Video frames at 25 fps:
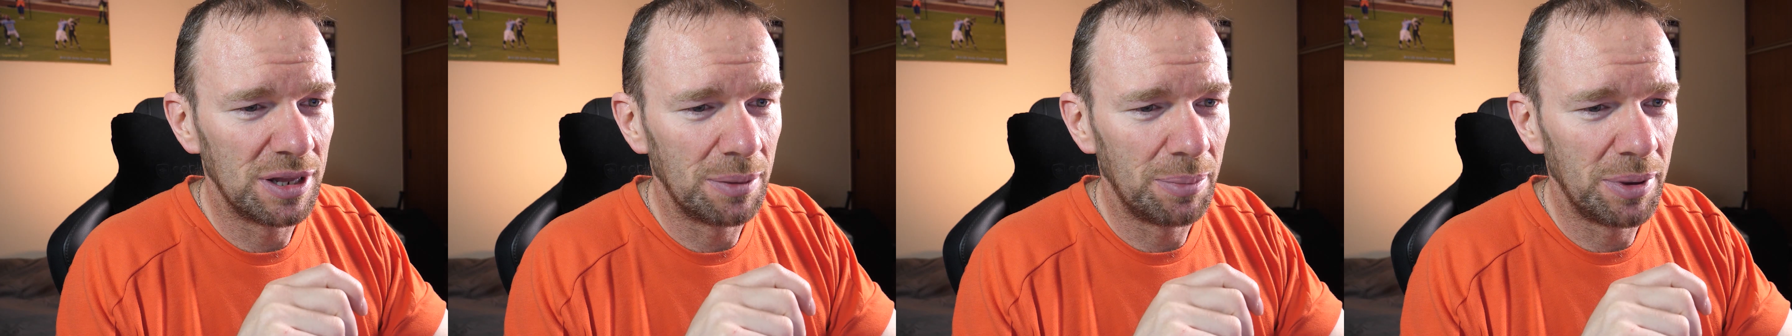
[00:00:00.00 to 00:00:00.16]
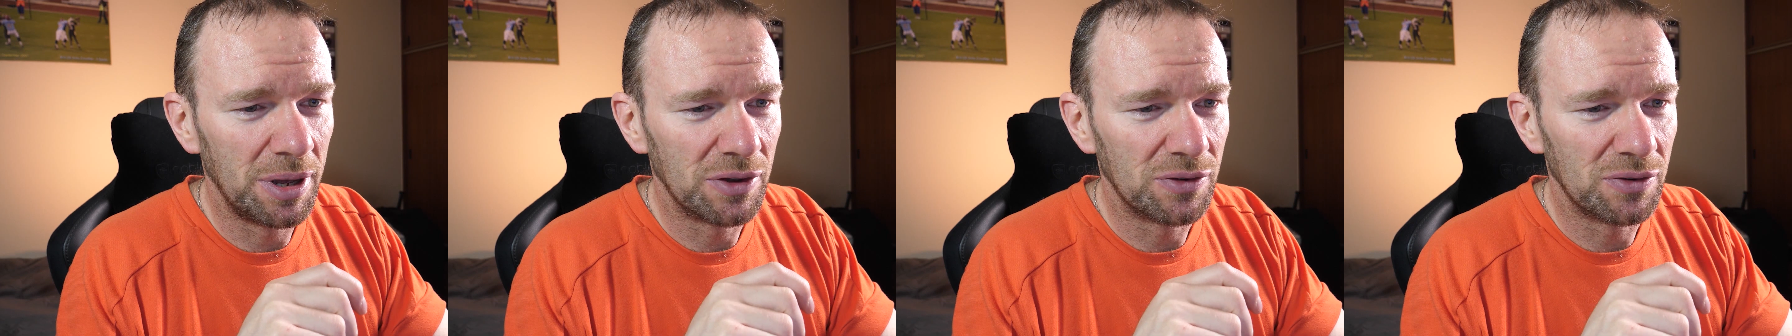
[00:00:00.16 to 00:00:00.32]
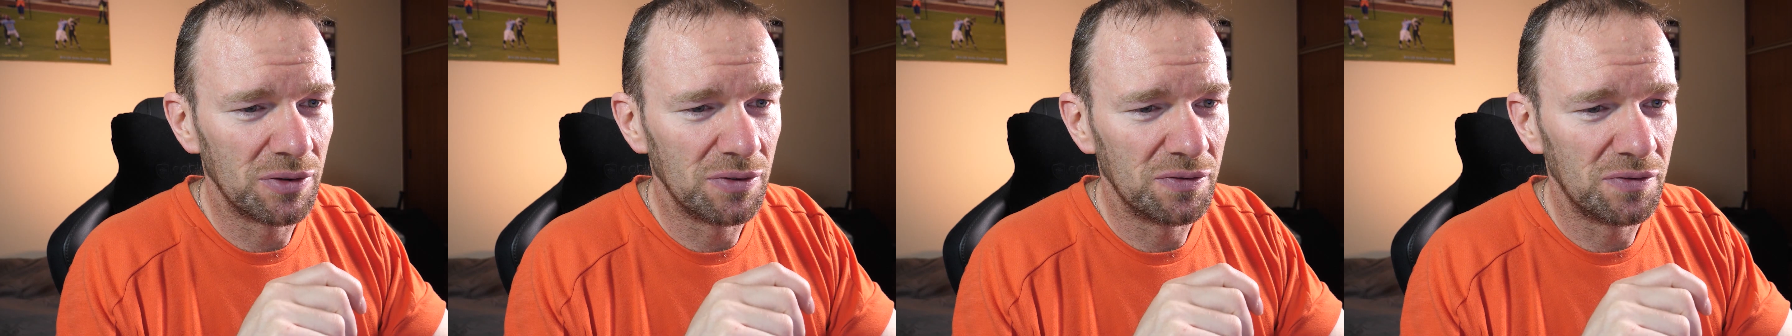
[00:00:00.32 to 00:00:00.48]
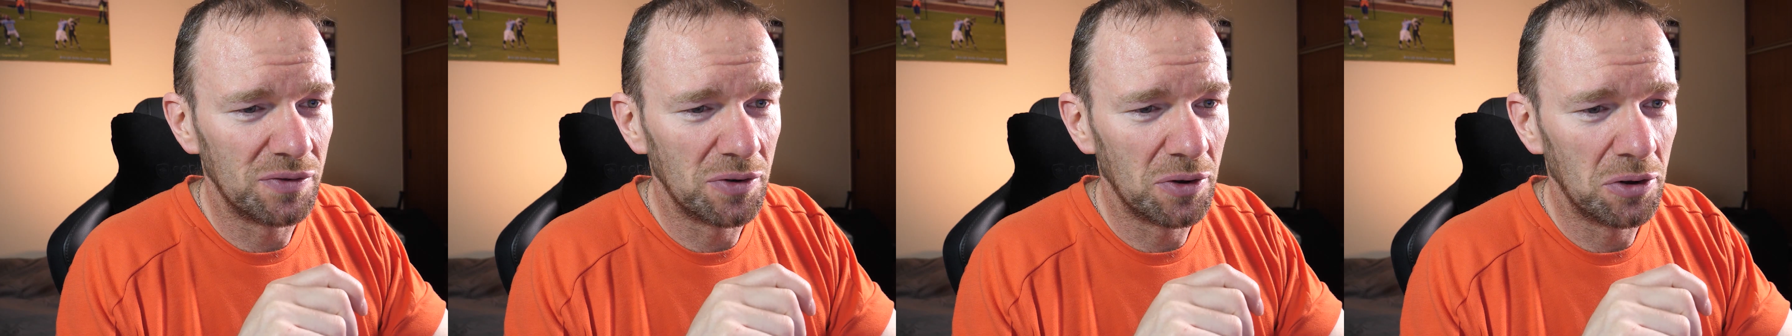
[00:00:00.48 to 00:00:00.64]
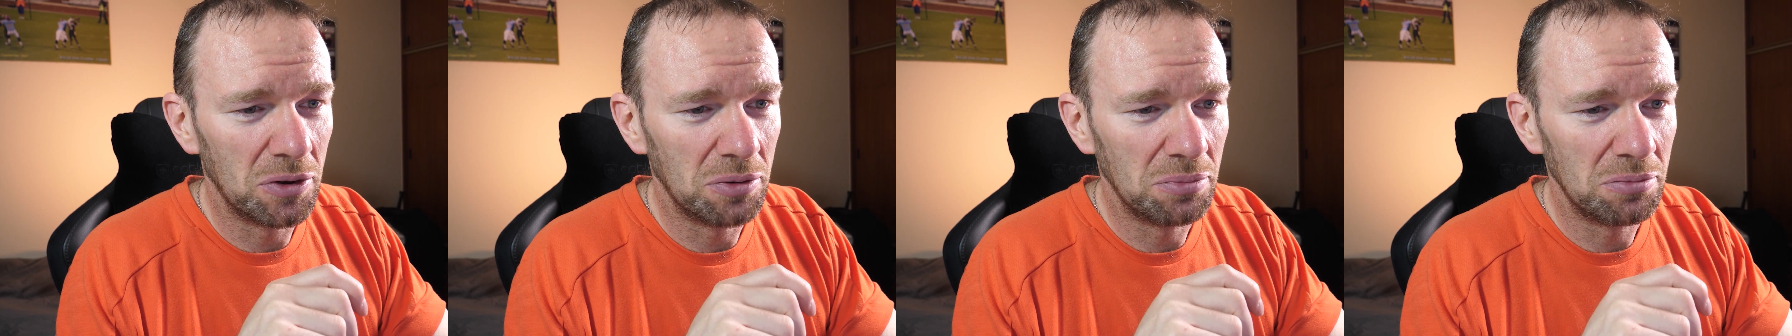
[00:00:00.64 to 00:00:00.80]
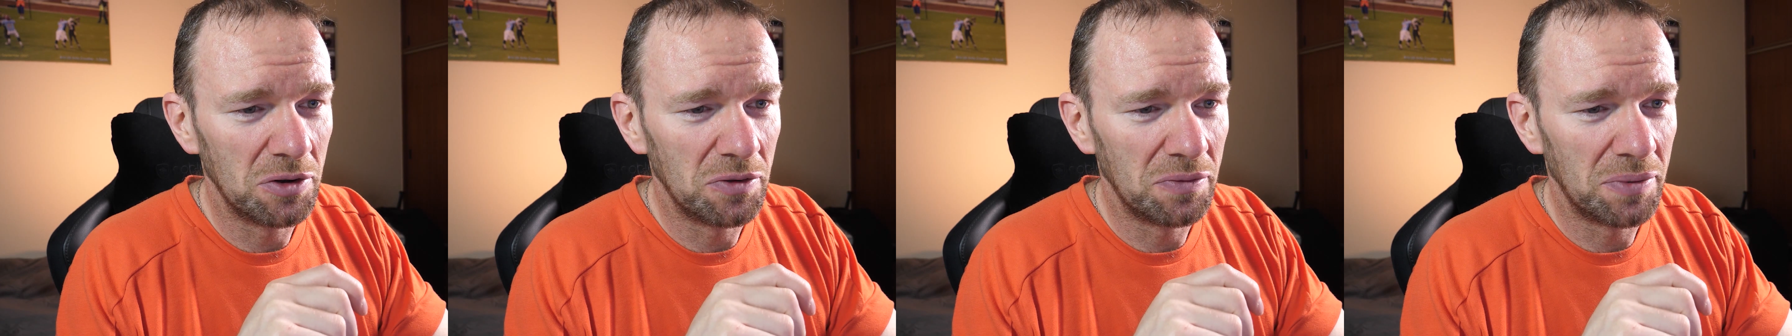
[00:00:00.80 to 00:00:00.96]
the Pixel
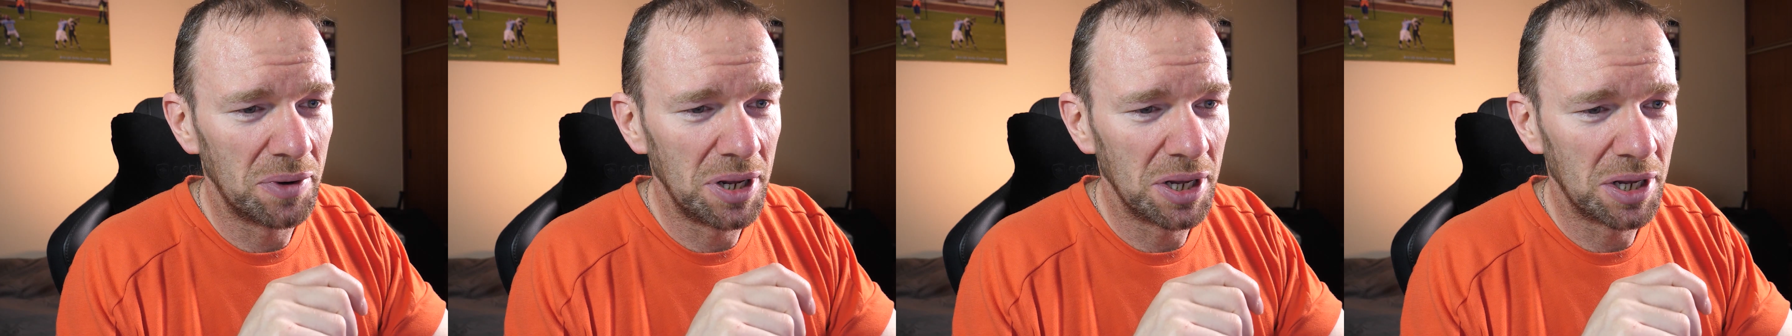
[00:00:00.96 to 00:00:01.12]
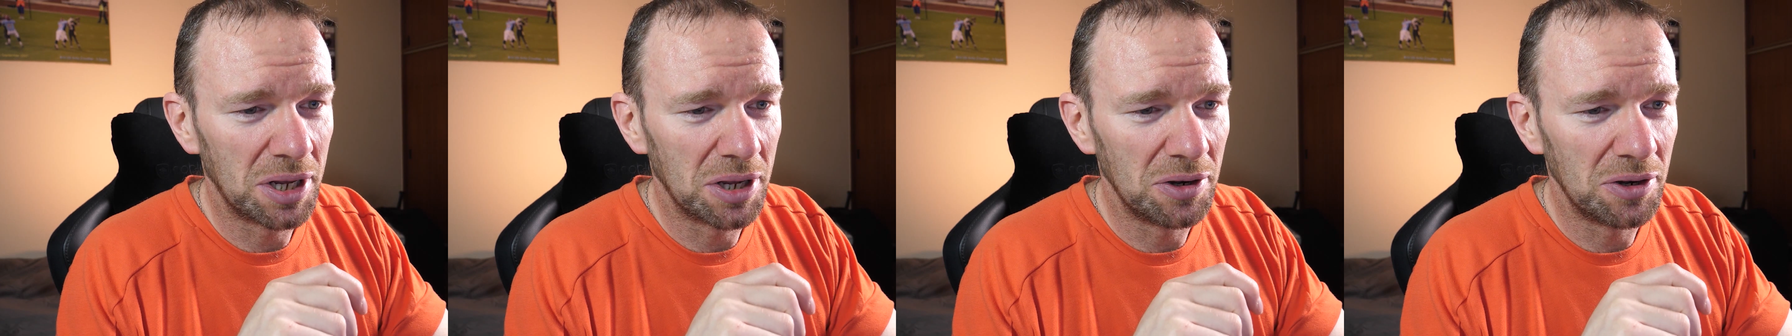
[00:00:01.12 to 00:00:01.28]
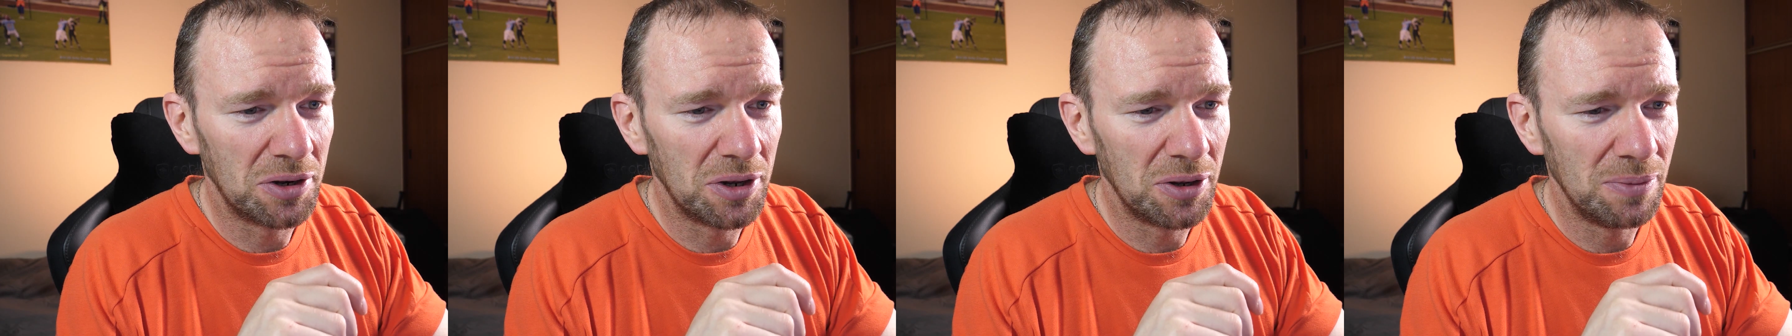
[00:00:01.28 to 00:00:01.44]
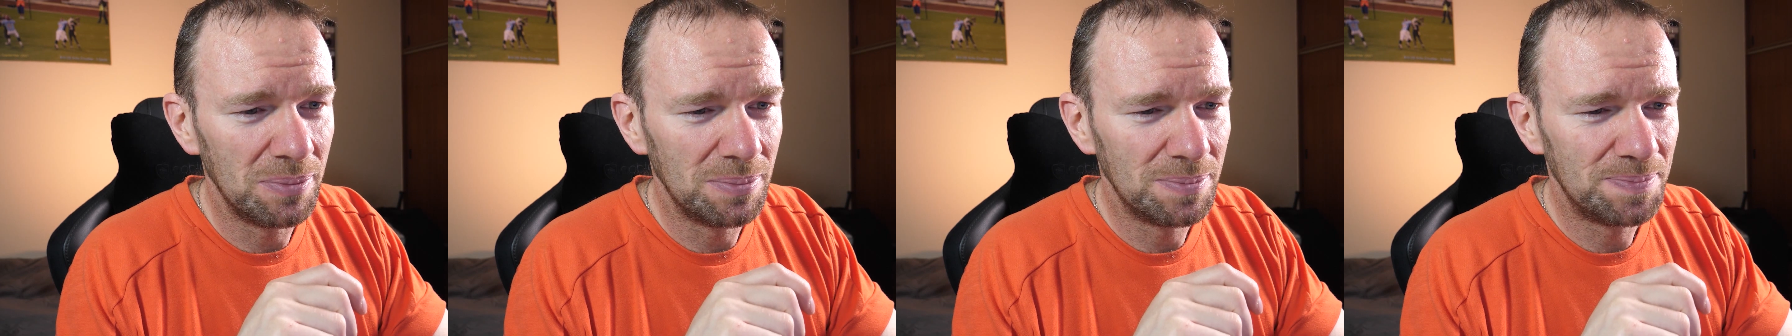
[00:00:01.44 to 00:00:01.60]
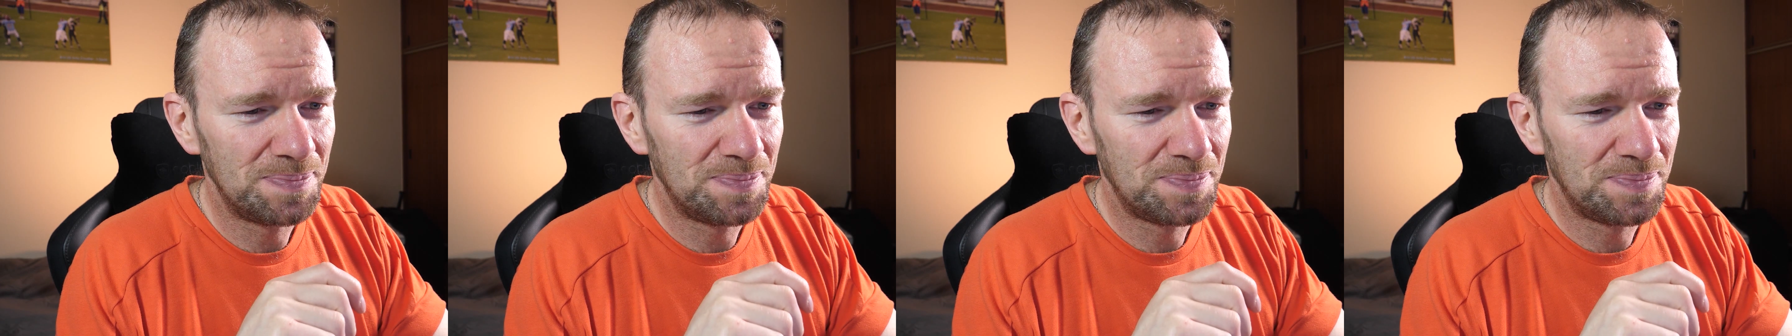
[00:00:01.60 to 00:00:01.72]
4 of what it can do.